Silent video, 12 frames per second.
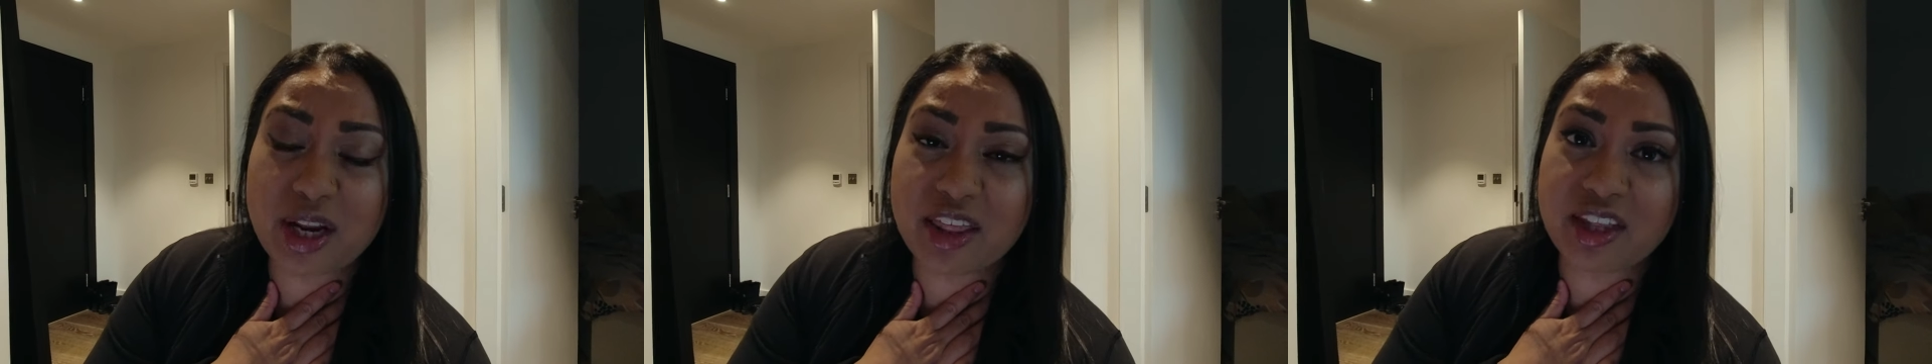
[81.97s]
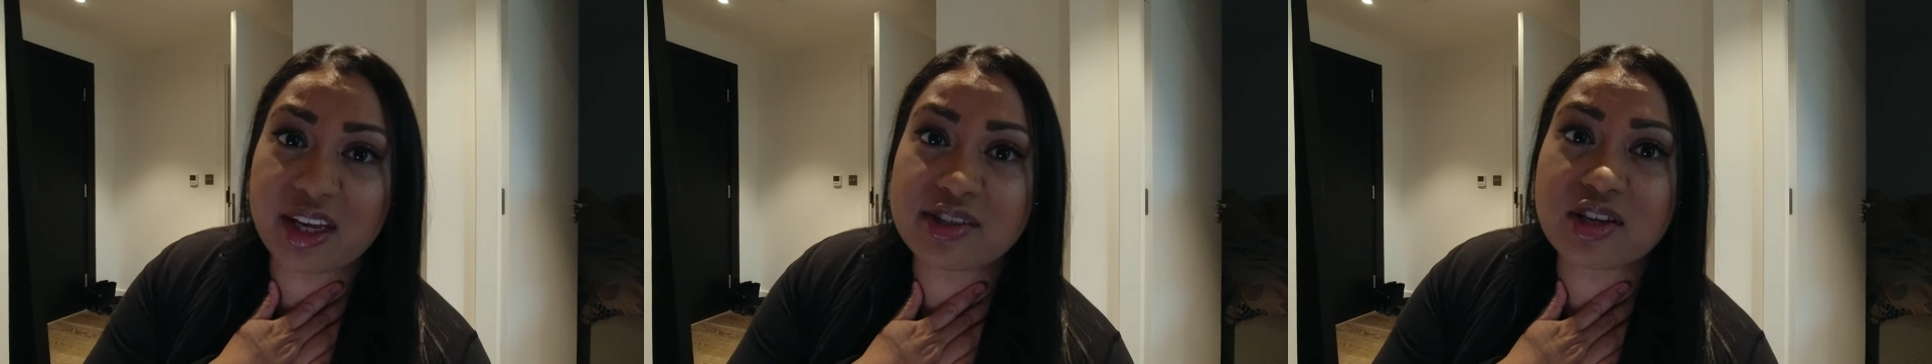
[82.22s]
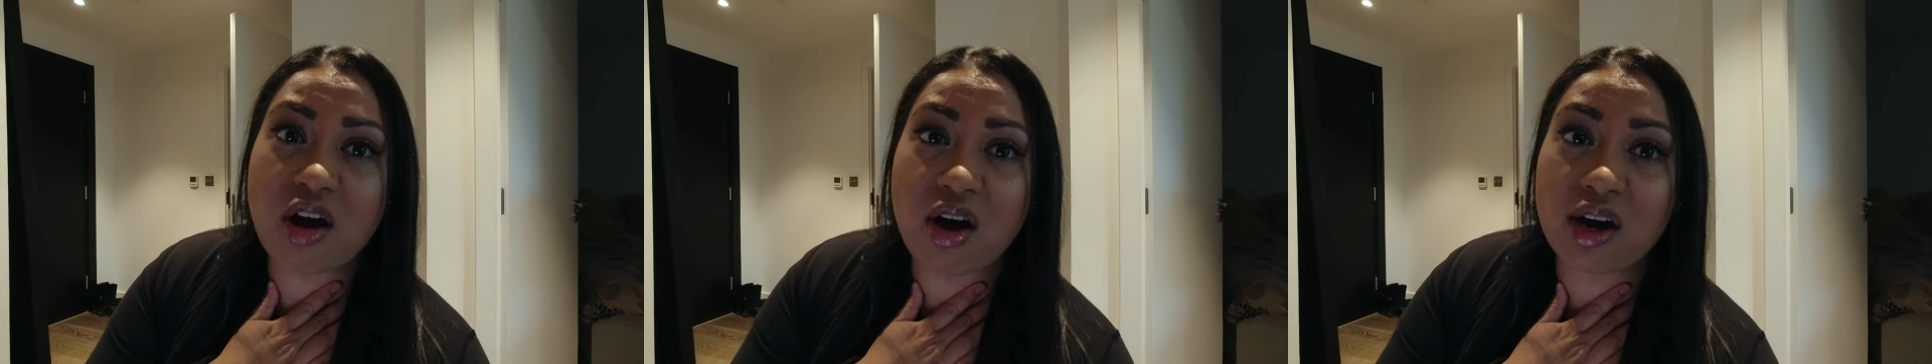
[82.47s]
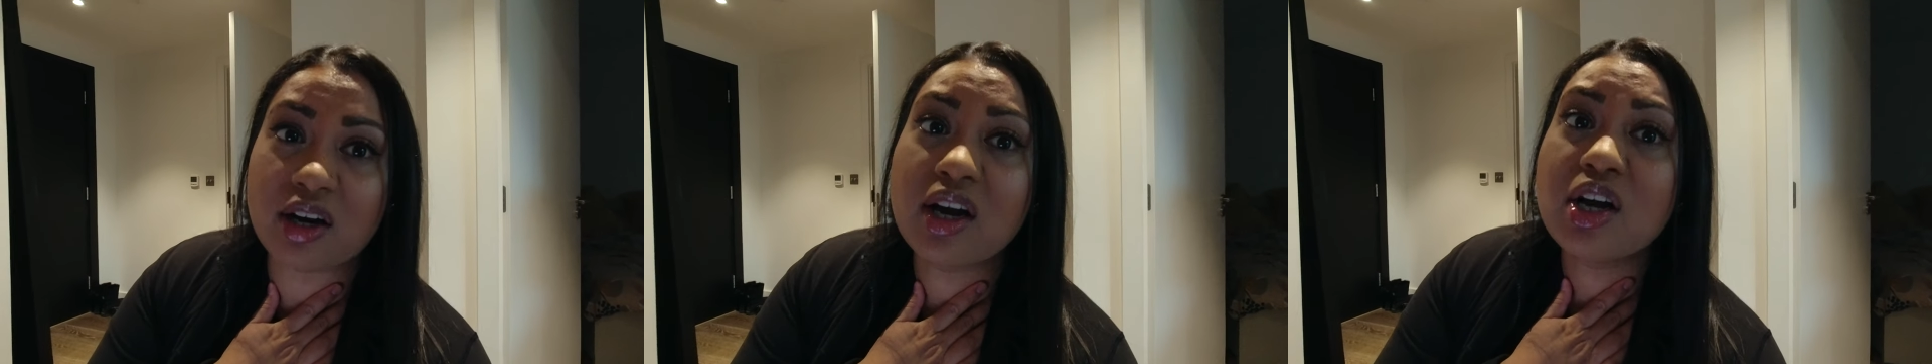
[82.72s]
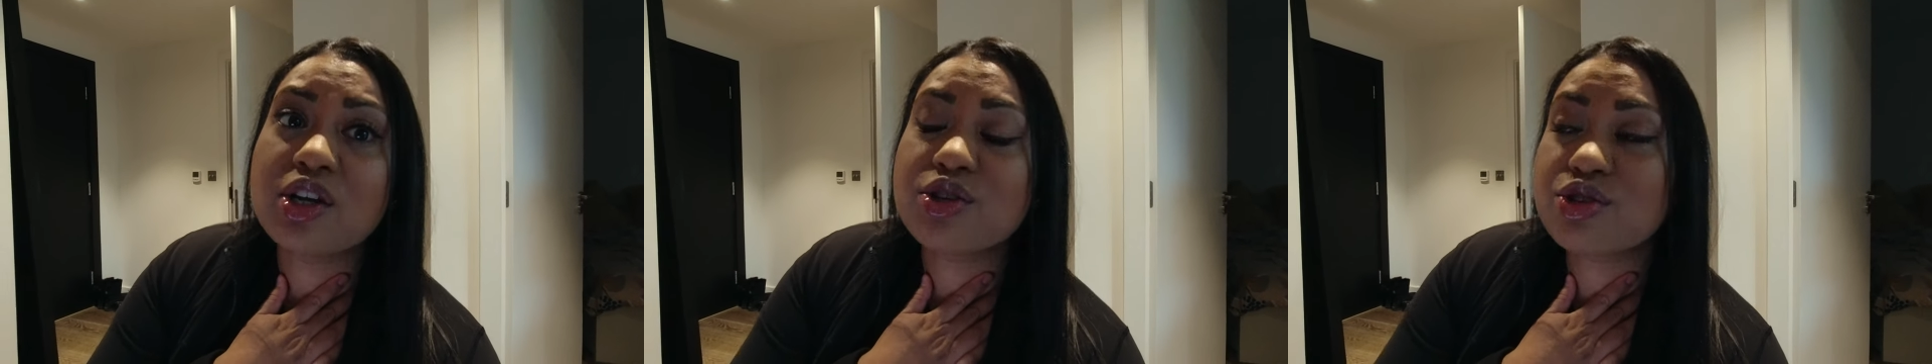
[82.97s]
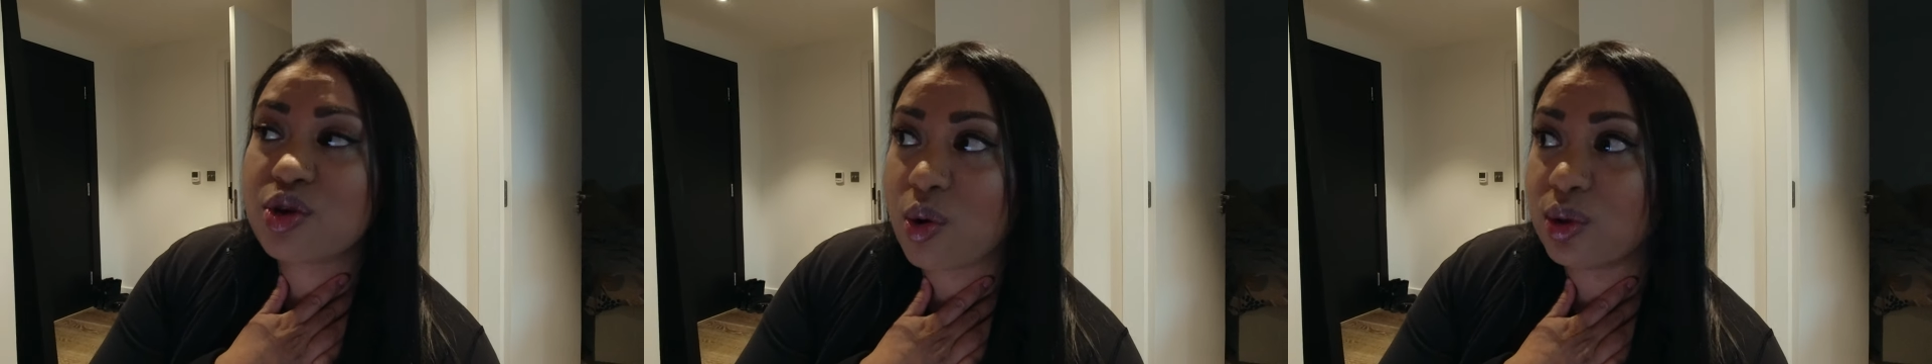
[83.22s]
many things are
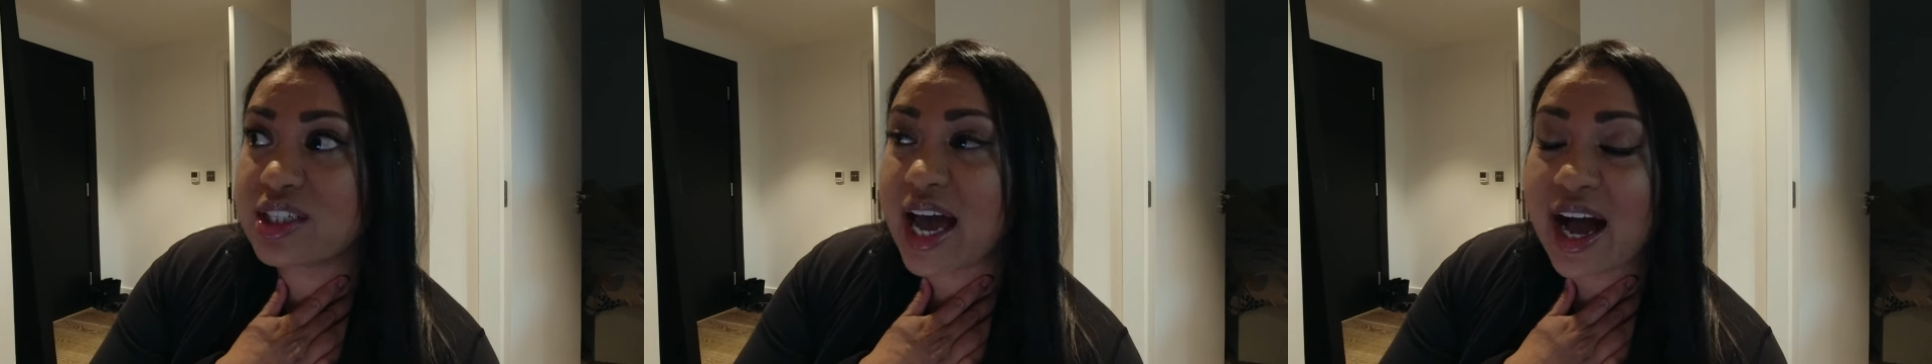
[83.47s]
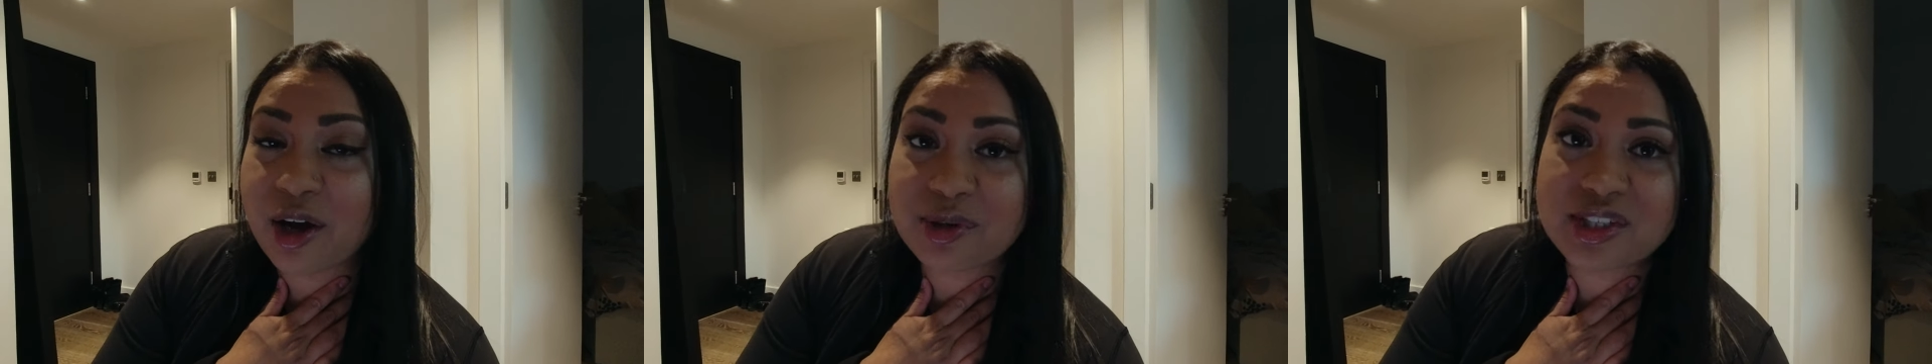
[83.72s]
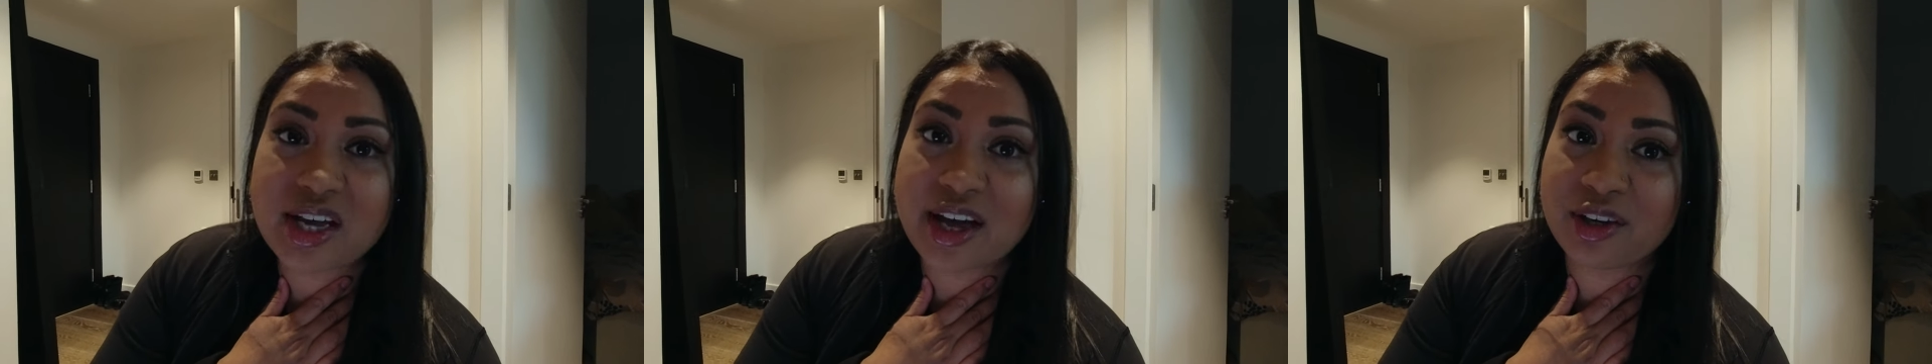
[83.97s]
sold out.